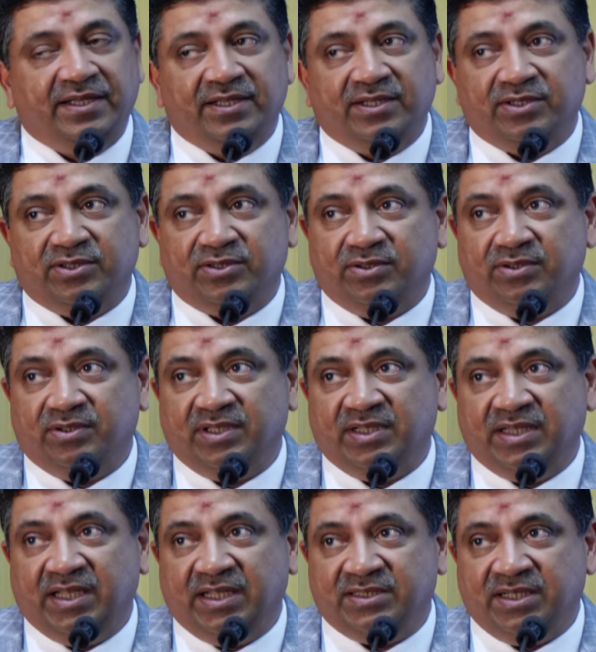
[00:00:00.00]
So in
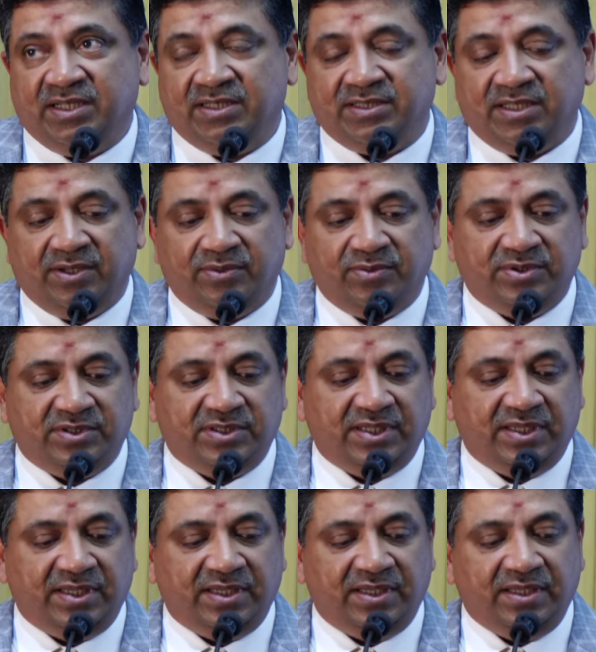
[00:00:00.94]
that sense, I would
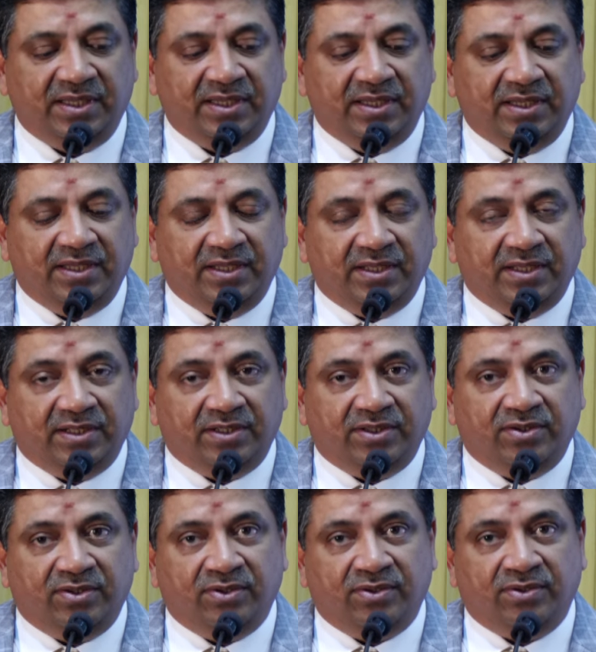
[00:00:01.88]
say,
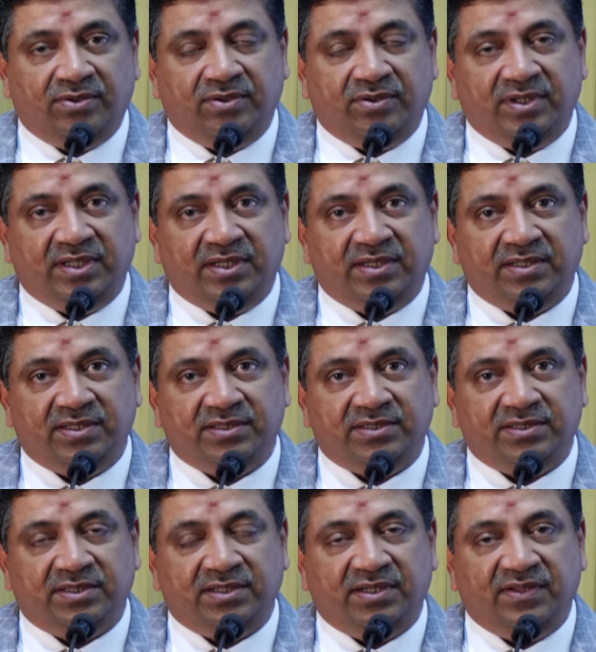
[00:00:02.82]
though it is
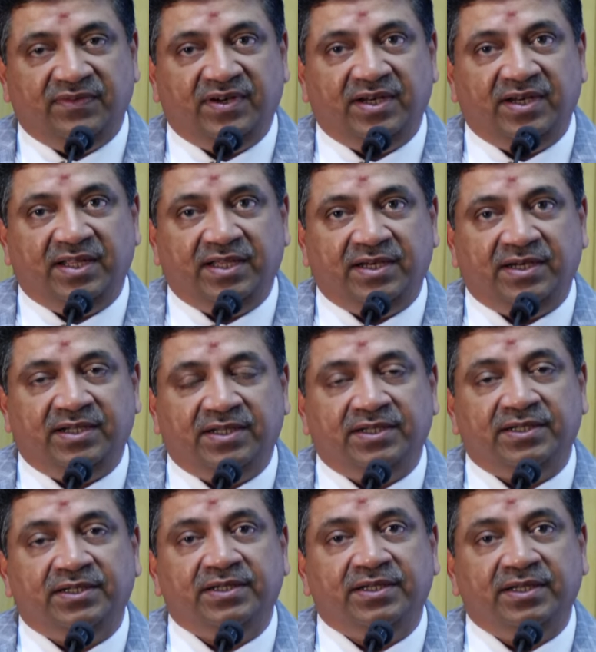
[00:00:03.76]
a different era,
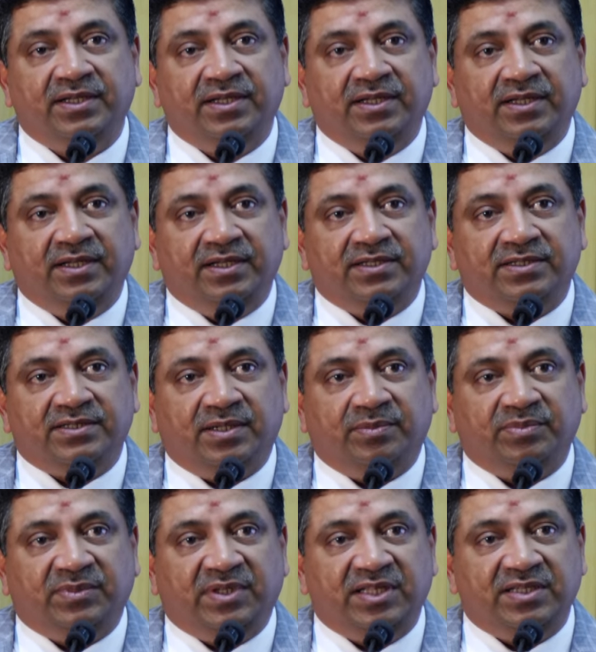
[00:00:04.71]

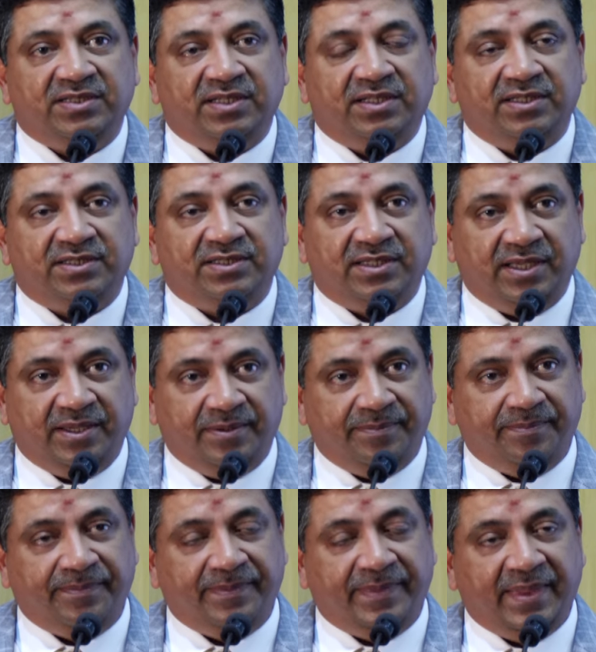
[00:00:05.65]
some things are the same.
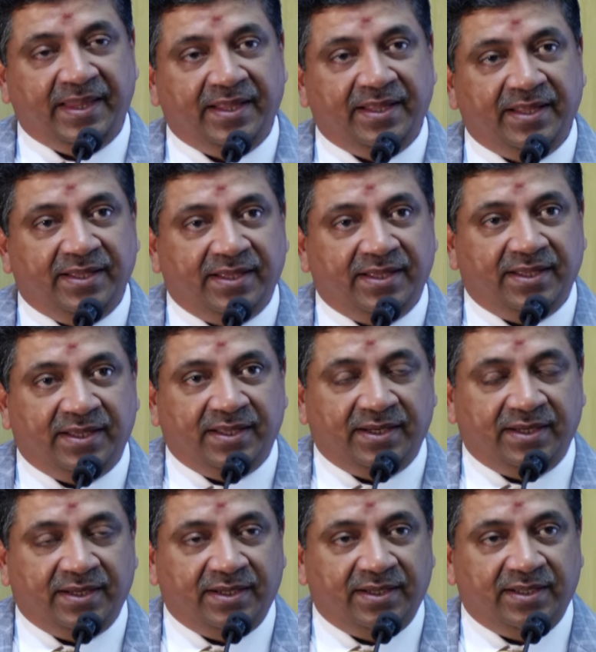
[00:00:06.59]

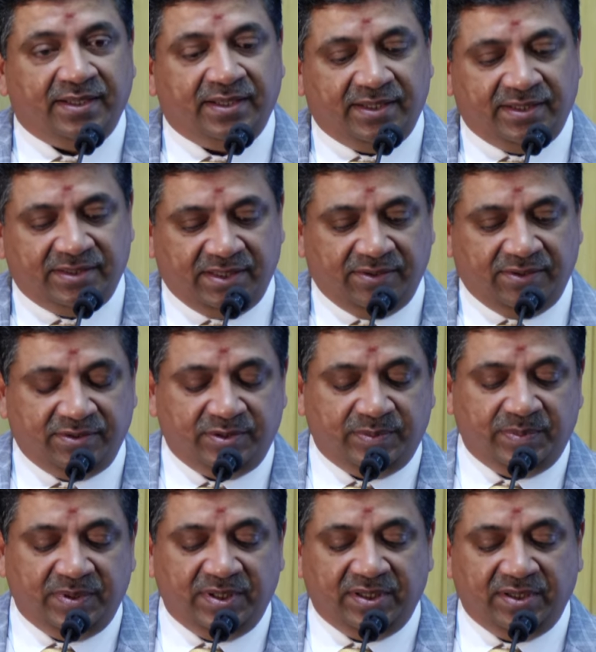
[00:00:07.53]
And as I was
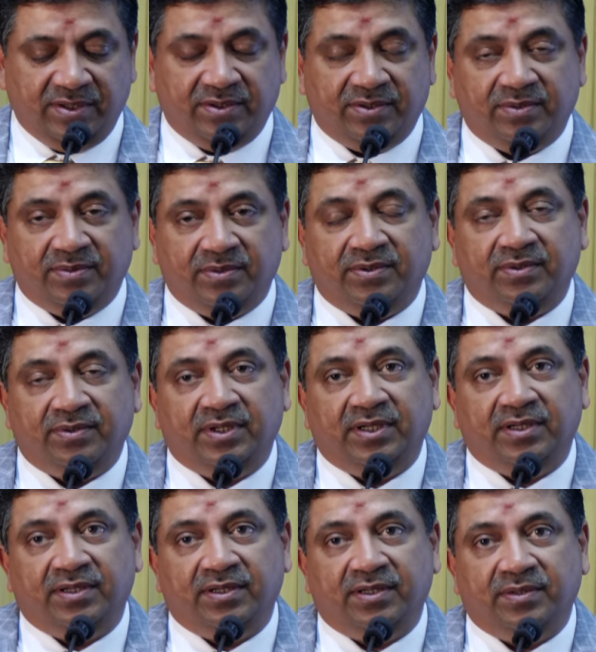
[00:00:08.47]
speaking to
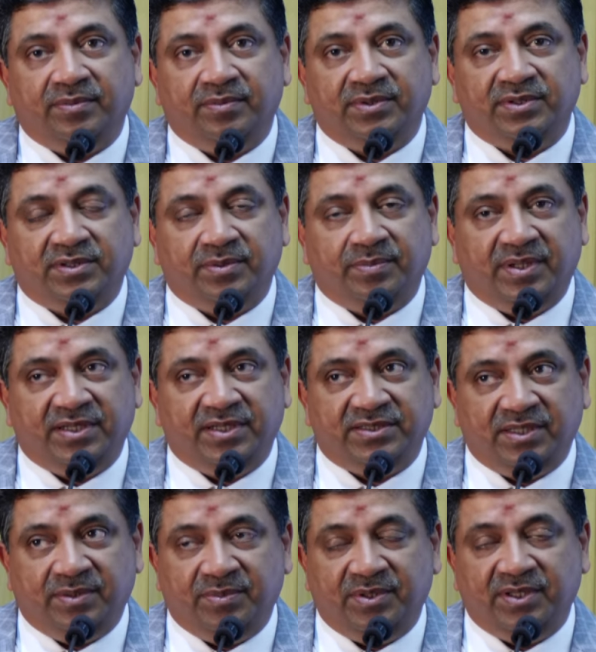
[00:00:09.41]
Mr.
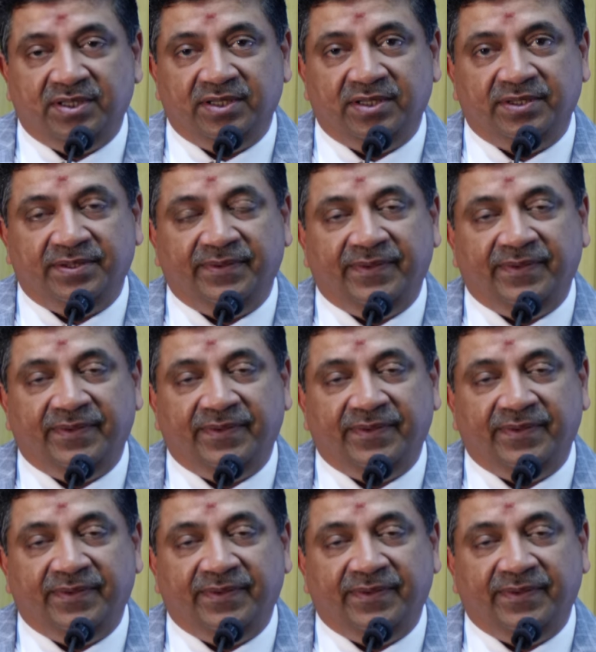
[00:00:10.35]
Perisami here,